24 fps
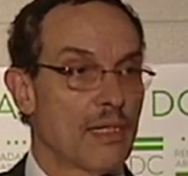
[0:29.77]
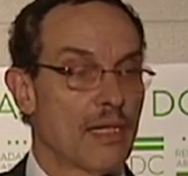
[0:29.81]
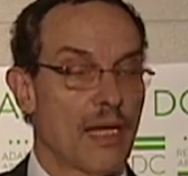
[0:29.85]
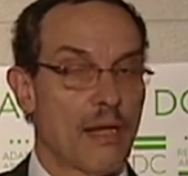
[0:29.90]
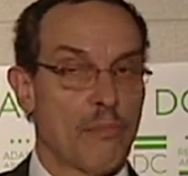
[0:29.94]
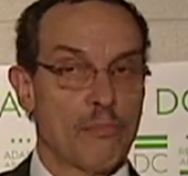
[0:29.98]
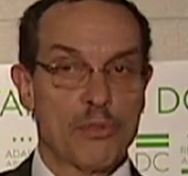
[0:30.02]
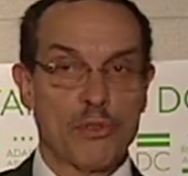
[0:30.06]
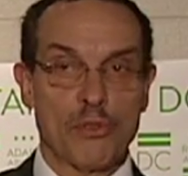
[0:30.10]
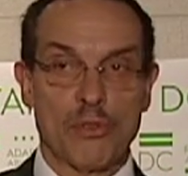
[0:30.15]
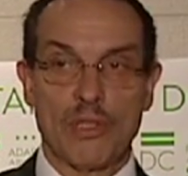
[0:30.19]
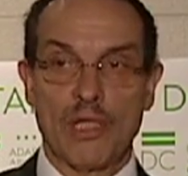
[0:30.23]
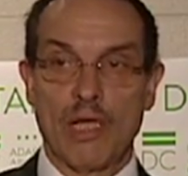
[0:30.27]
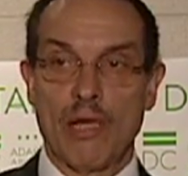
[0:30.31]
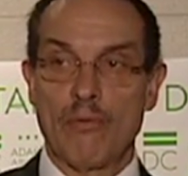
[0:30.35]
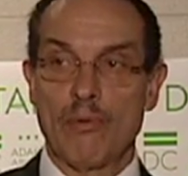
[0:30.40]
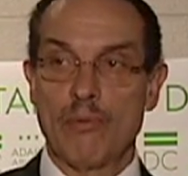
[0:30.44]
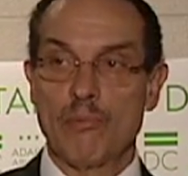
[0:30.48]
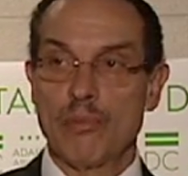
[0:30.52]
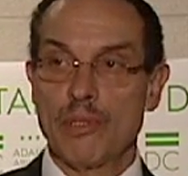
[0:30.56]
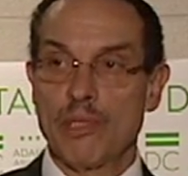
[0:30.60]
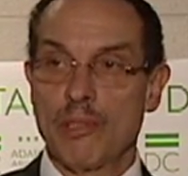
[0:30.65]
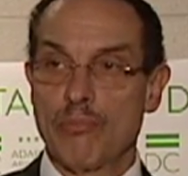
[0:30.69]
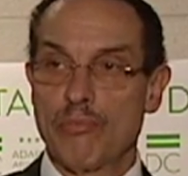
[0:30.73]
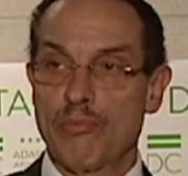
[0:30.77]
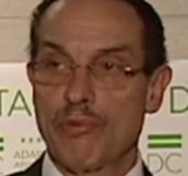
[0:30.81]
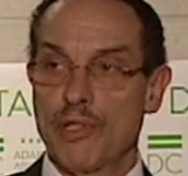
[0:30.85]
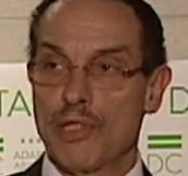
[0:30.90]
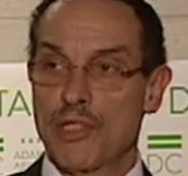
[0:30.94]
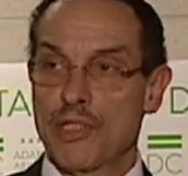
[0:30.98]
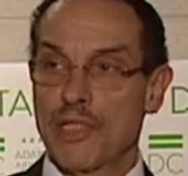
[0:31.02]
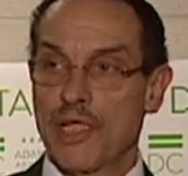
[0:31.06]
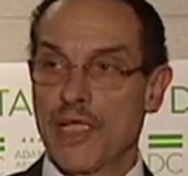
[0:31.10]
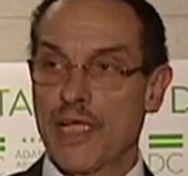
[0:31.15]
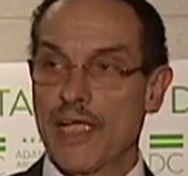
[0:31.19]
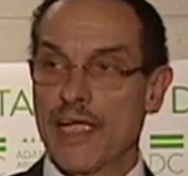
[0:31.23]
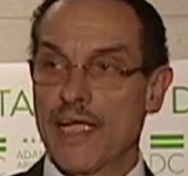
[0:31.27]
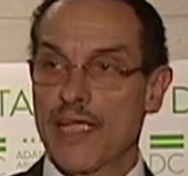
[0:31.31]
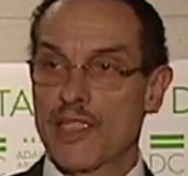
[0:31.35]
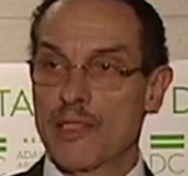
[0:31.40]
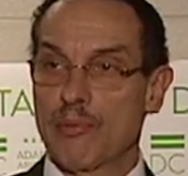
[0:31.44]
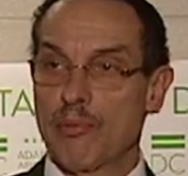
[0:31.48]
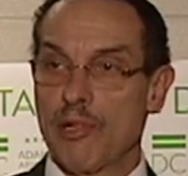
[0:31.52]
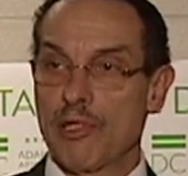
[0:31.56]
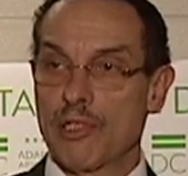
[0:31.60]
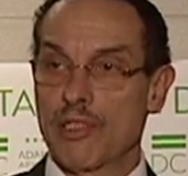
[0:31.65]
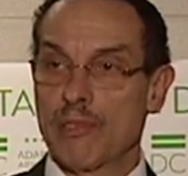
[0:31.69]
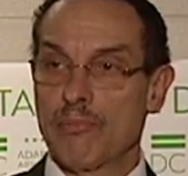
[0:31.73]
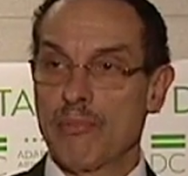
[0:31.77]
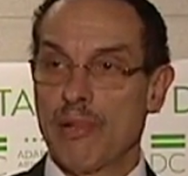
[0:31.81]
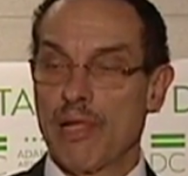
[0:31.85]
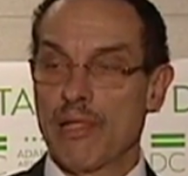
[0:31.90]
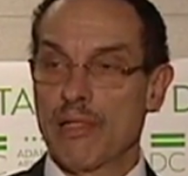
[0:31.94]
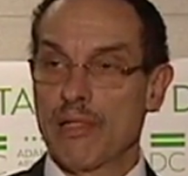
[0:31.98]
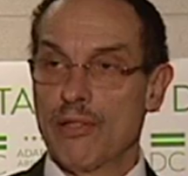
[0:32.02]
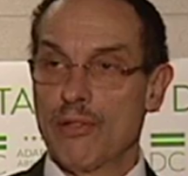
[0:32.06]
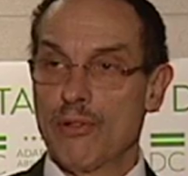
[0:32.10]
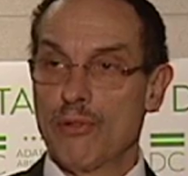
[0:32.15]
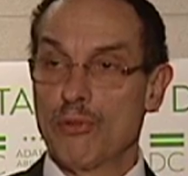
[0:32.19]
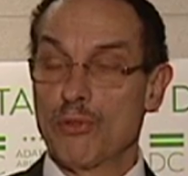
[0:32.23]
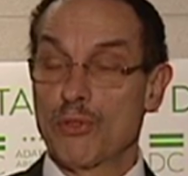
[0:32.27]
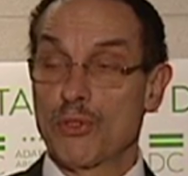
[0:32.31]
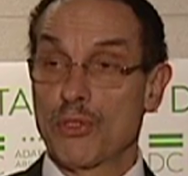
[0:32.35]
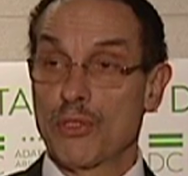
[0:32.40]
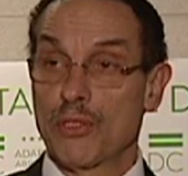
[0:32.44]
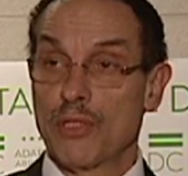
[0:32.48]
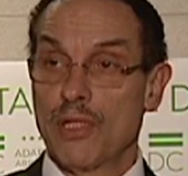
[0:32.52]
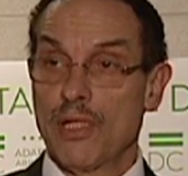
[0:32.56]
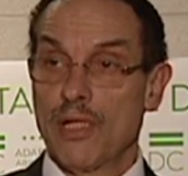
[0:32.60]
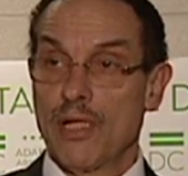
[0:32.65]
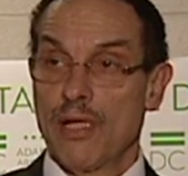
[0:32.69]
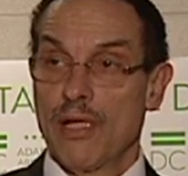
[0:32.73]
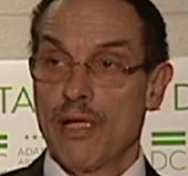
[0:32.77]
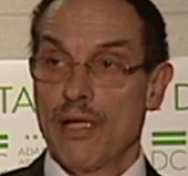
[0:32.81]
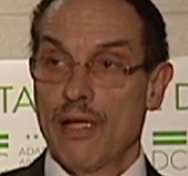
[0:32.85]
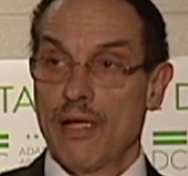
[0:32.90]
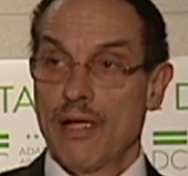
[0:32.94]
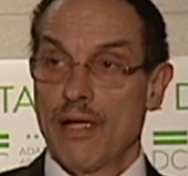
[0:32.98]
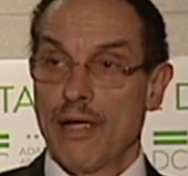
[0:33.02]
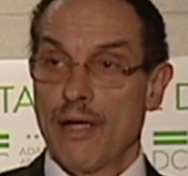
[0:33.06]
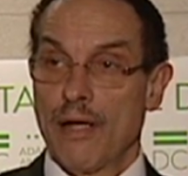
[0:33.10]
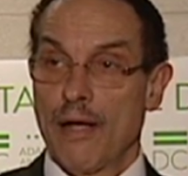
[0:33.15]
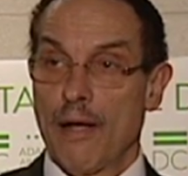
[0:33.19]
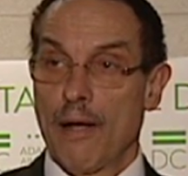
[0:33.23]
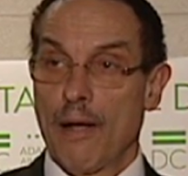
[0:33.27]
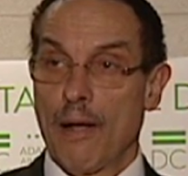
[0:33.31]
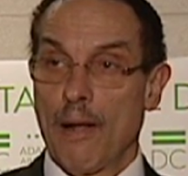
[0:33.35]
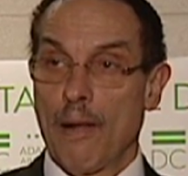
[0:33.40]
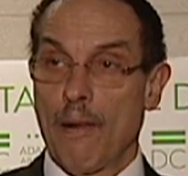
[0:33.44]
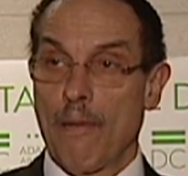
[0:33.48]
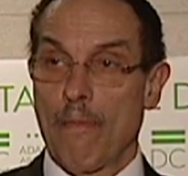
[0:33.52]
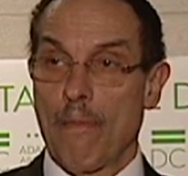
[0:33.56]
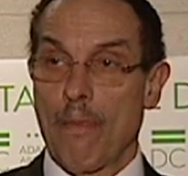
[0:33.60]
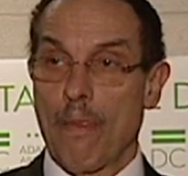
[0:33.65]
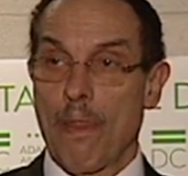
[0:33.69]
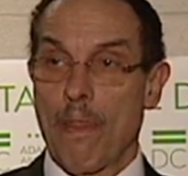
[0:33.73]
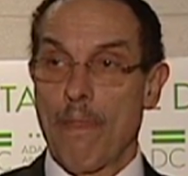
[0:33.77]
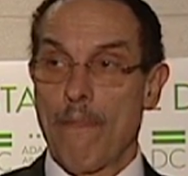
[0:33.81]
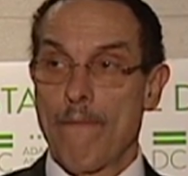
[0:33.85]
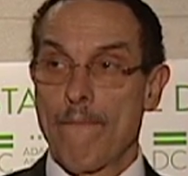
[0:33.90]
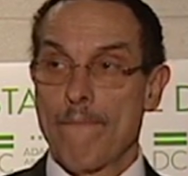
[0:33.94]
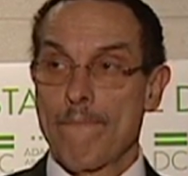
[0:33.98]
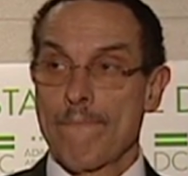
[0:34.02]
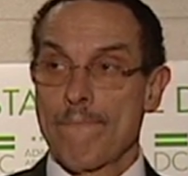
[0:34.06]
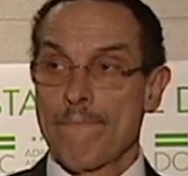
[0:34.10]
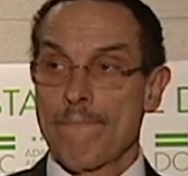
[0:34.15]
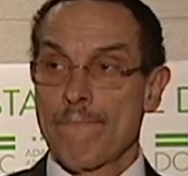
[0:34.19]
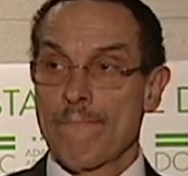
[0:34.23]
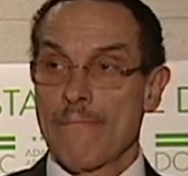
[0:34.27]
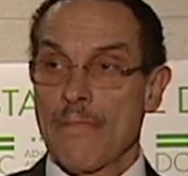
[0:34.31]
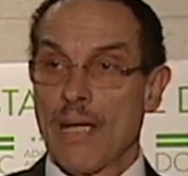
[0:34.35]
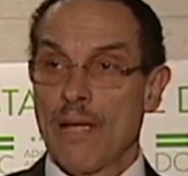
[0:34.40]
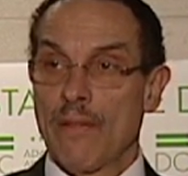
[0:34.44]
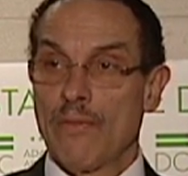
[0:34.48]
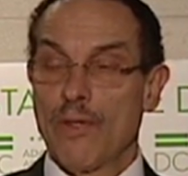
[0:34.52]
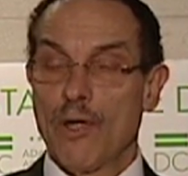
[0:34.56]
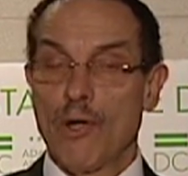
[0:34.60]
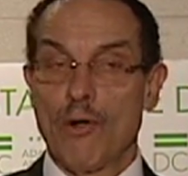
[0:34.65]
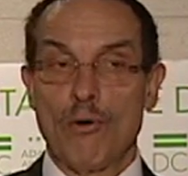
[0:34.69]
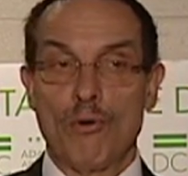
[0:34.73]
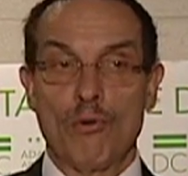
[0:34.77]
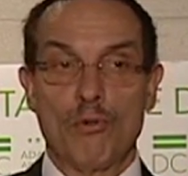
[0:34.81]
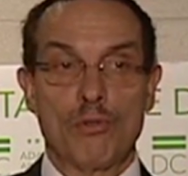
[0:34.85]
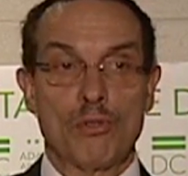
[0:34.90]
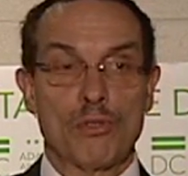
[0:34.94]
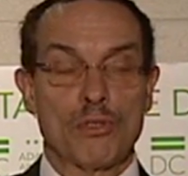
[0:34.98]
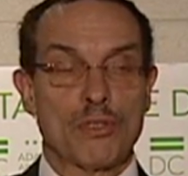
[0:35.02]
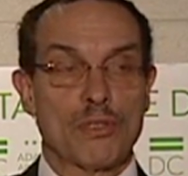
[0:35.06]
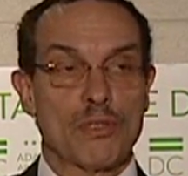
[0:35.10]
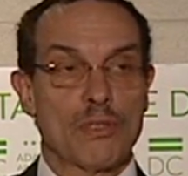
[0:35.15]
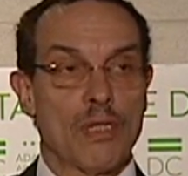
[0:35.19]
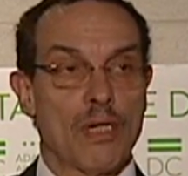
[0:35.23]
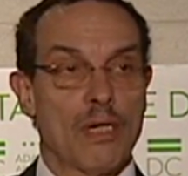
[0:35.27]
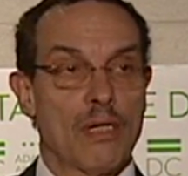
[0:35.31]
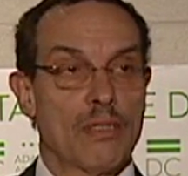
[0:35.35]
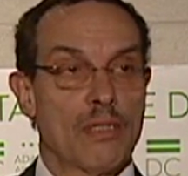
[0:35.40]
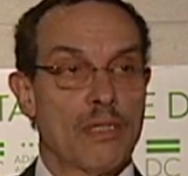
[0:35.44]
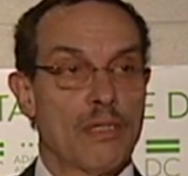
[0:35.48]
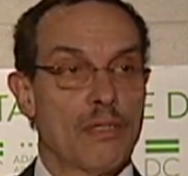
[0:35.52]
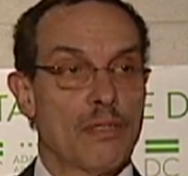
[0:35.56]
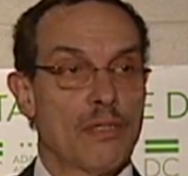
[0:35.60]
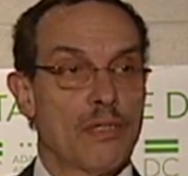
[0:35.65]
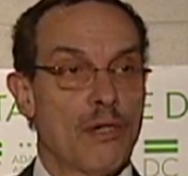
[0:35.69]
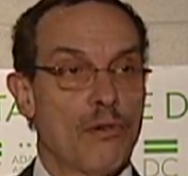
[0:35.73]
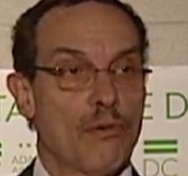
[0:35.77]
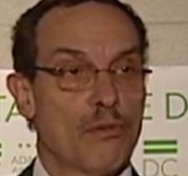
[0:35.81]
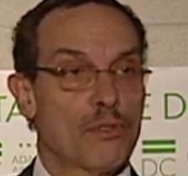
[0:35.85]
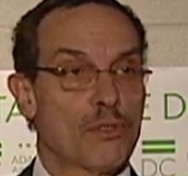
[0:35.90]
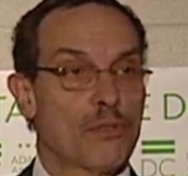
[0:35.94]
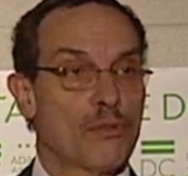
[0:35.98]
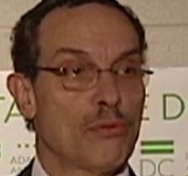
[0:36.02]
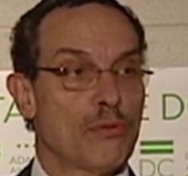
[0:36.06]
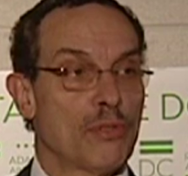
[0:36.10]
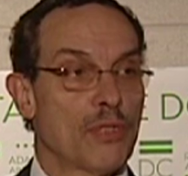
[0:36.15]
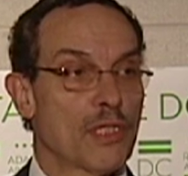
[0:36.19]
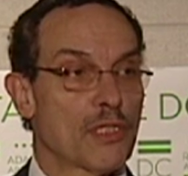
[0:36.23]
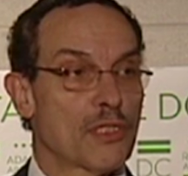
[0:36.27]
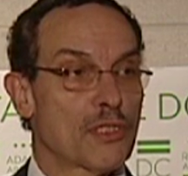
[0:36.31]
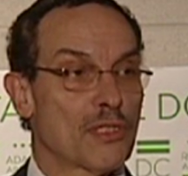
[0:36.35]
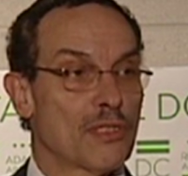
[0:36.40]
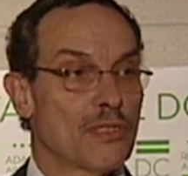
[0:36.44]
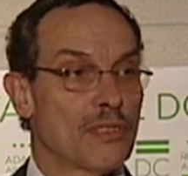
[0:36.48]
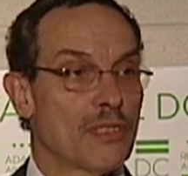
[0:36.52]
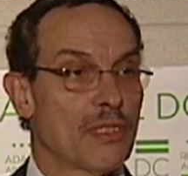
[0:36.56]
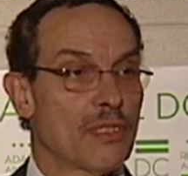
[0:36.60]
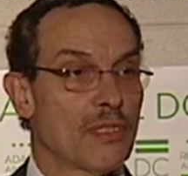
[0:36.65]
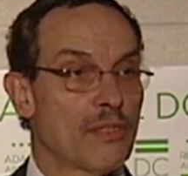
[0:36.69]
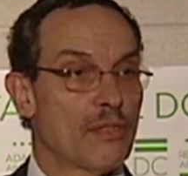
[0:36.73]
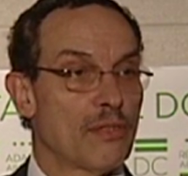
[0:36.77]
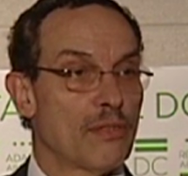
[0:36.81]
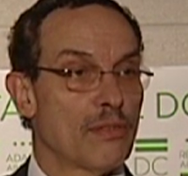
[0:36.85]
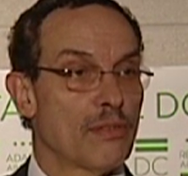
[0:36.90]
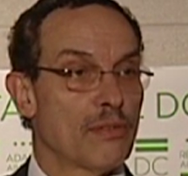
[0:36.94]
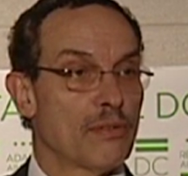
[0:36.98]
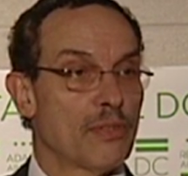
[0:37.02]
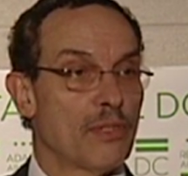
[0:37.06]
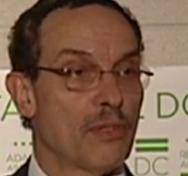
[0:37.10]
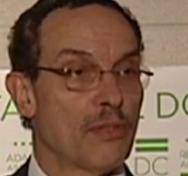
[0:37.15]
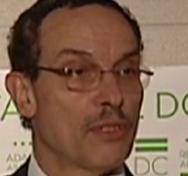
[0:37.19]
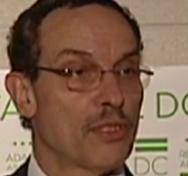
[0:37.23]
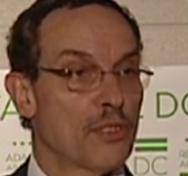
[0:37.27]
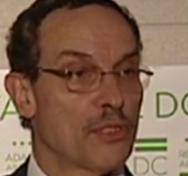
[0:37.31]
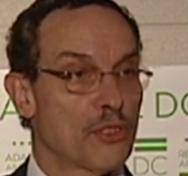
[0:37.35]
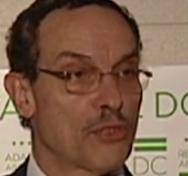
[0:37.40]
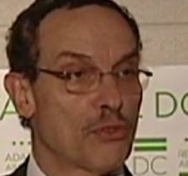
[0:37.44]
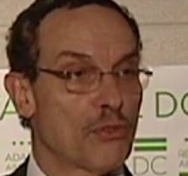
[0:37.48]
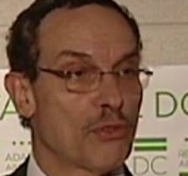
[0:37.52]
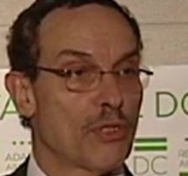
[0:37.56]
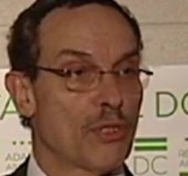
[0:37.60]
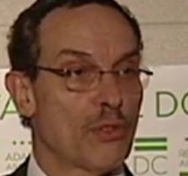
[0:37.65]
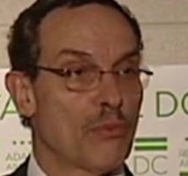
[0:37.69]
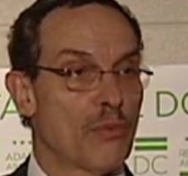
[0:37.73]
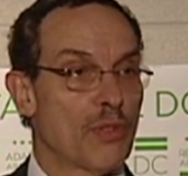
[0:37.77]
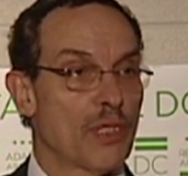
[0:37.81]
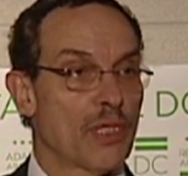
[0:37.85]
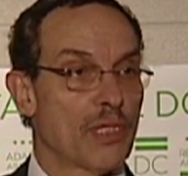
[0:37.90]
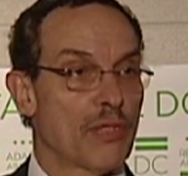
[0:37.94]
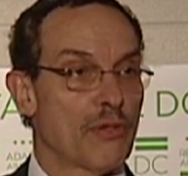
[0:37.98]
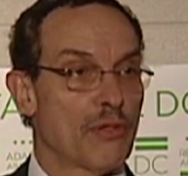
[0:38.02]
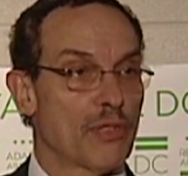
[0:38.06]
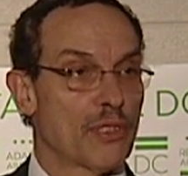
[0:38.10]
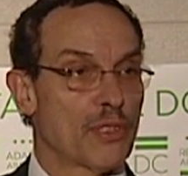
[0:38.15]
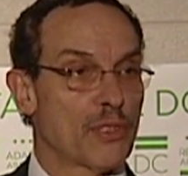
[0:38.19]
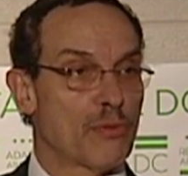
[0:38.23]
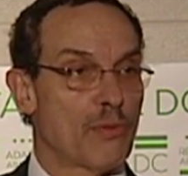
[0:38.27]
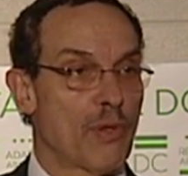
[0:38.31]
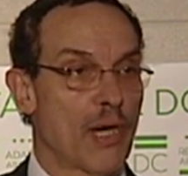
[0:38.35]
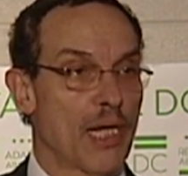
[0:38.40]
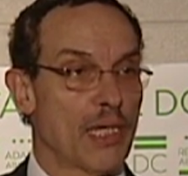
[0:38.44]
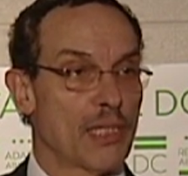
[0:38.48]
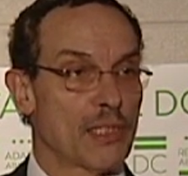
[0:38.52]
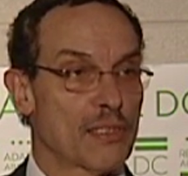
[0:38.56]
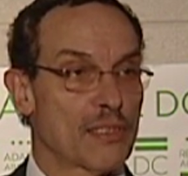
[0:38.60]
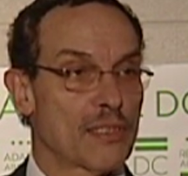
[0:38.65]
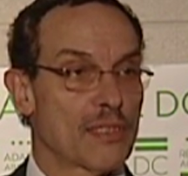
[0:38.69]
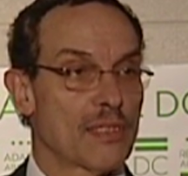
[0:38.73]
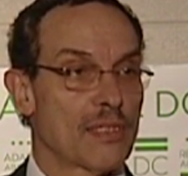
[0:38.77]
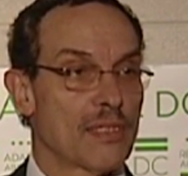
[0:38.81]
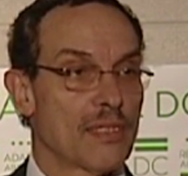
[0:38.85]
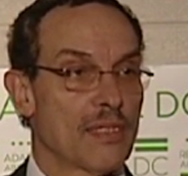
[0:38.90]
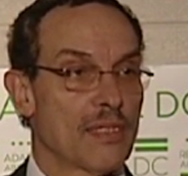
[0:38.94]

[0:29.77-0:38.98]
I'm sure that would be appreciated, especially by um, those who listened and heard. You sure don't want to hear it twice.